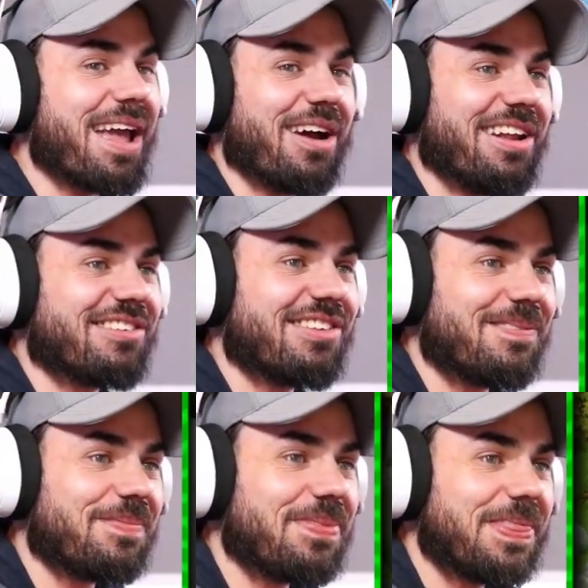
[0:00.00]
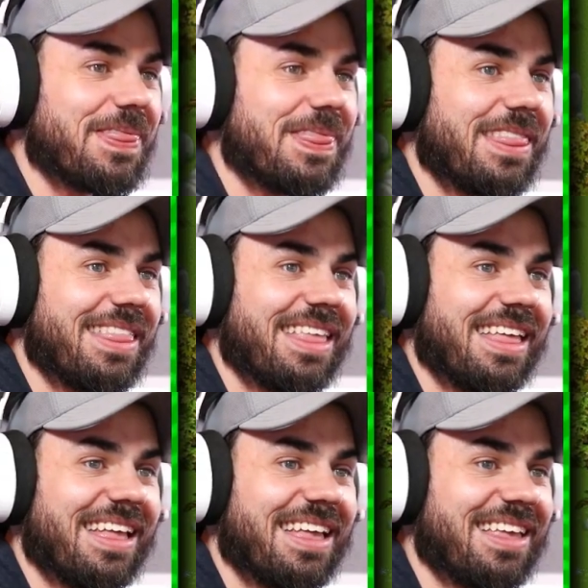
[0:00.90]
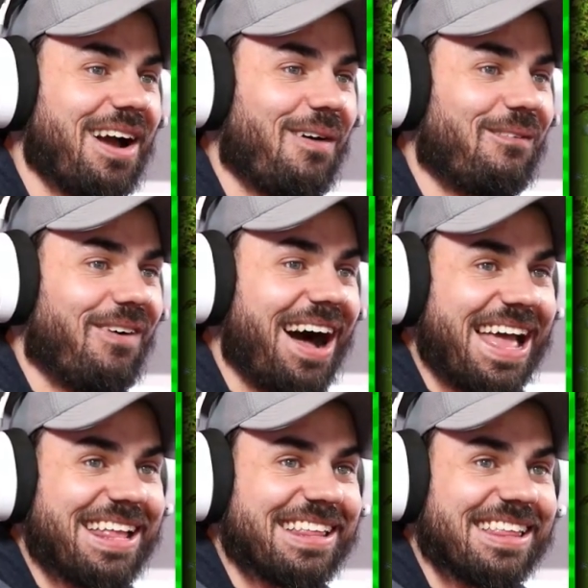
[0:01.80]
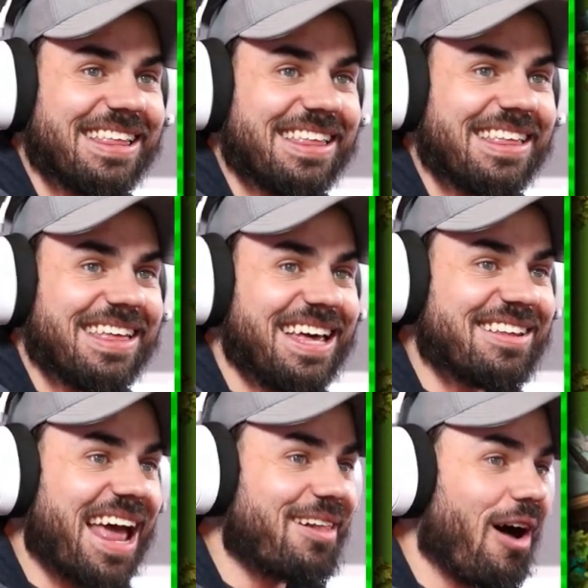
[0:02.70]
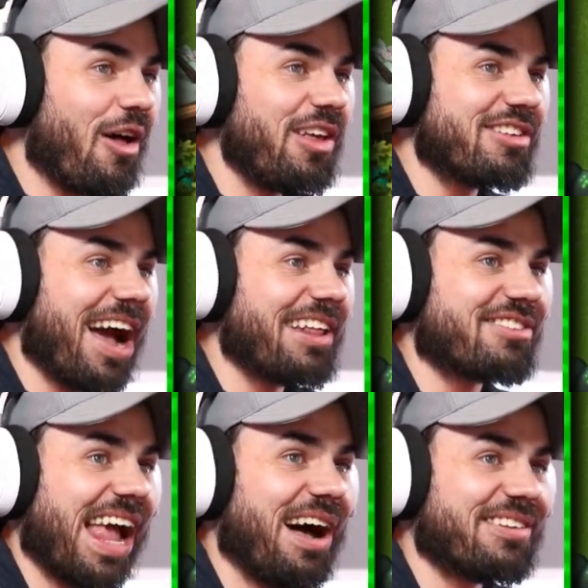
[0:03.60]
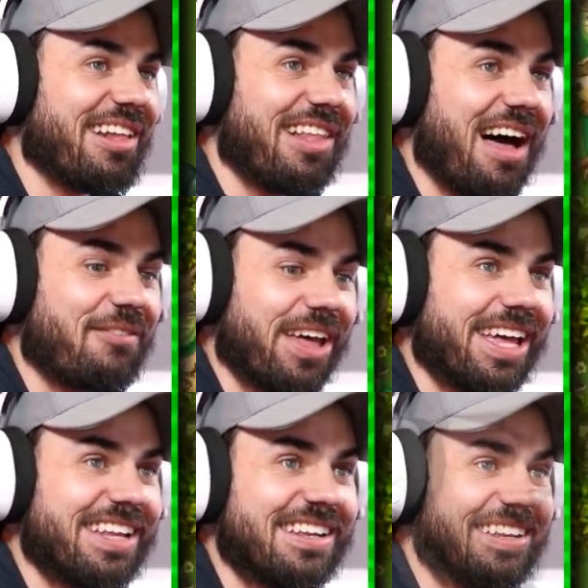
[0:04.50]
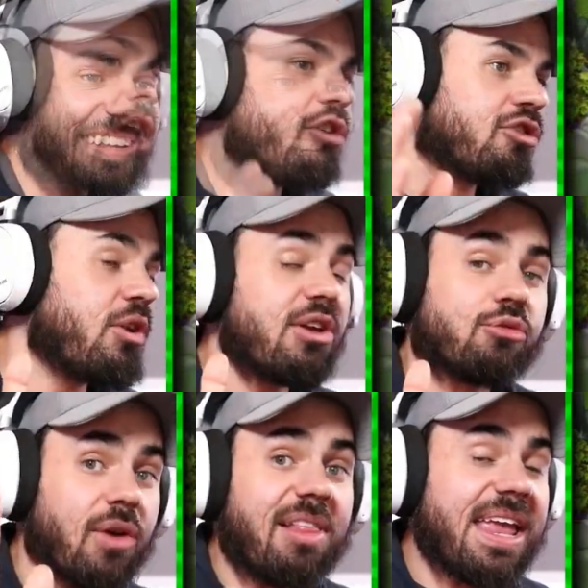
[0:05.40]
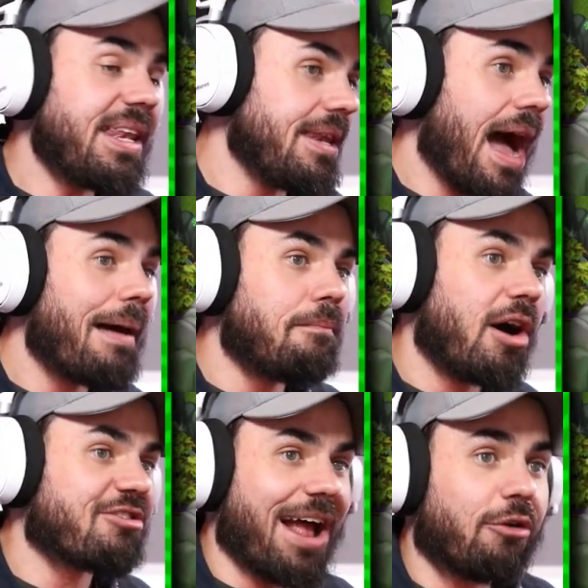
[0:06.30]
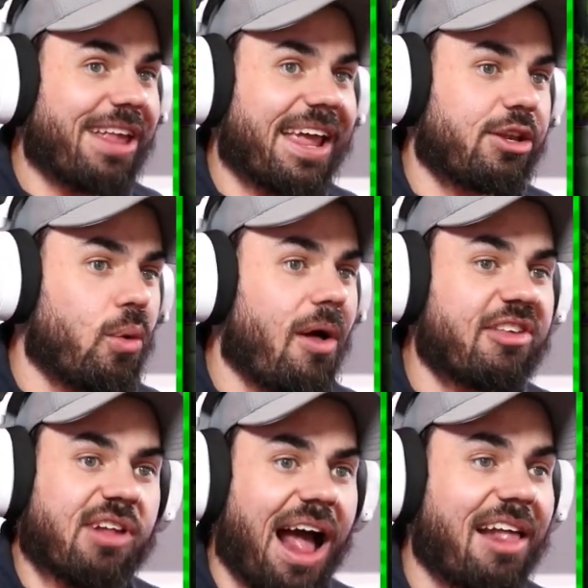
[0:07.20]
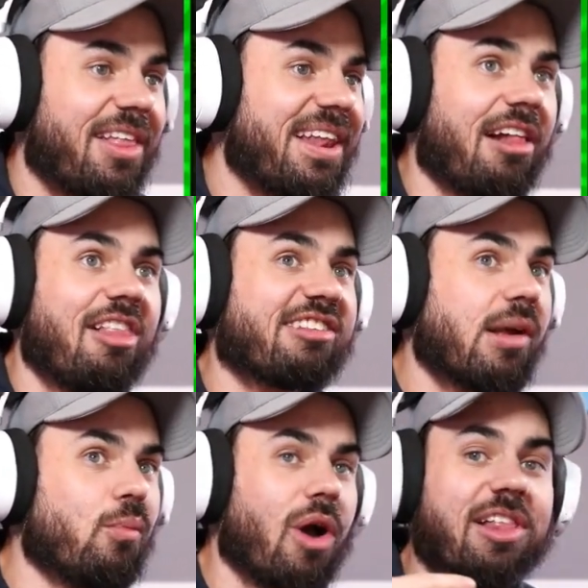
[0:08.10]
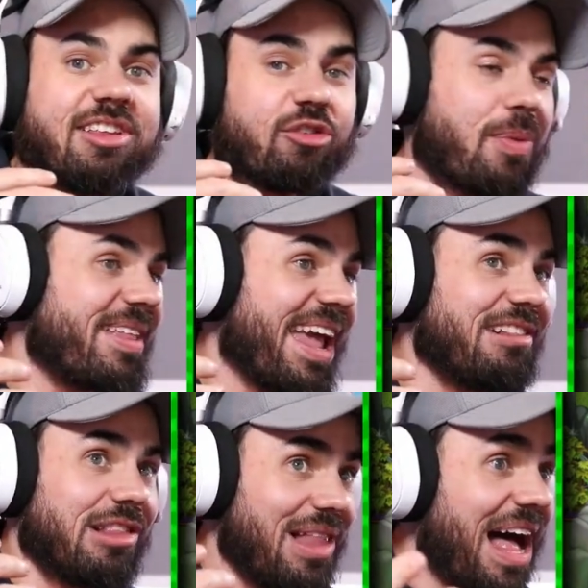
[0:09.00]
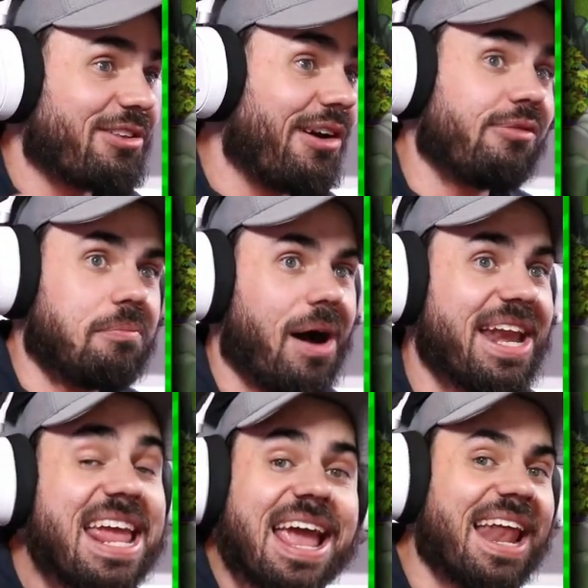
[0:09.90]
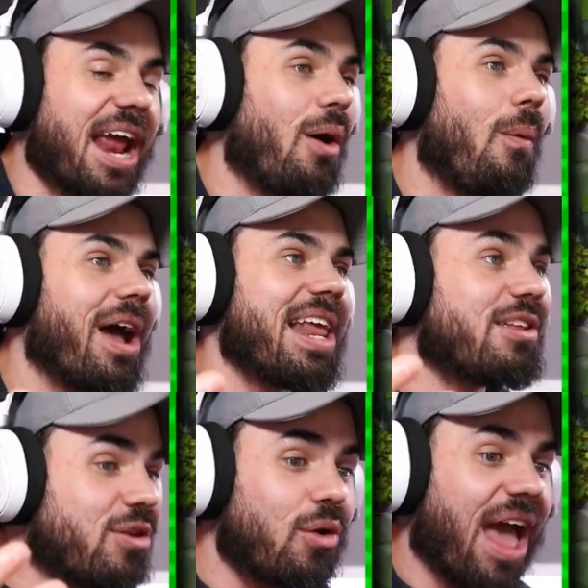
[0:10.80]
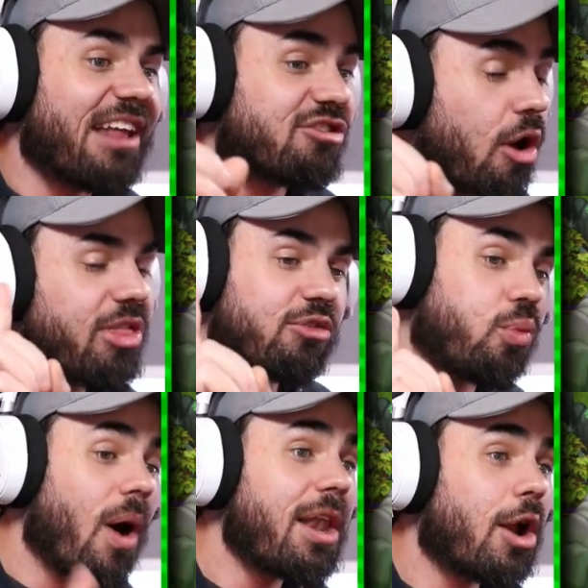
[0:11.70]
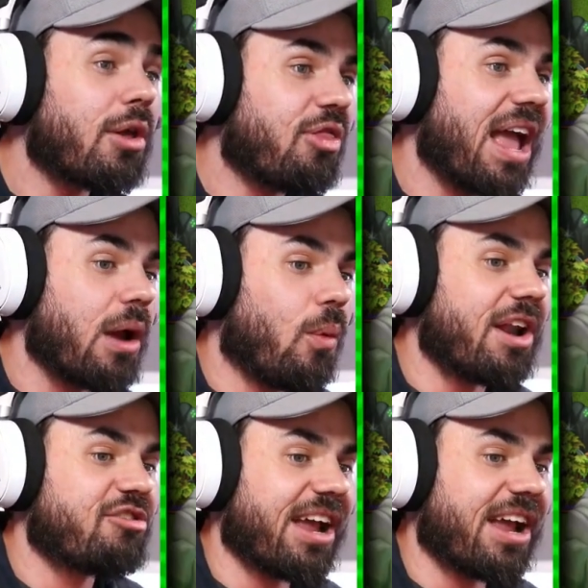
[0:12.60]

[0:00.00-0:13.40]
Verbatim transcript: goodness. Yo, what? He's added all these kind of sounds. I love it. So there's really not much else I can do on this island unless I'm willing to spend a lot of money, and I don't want to do that. So there's one other thing I want to check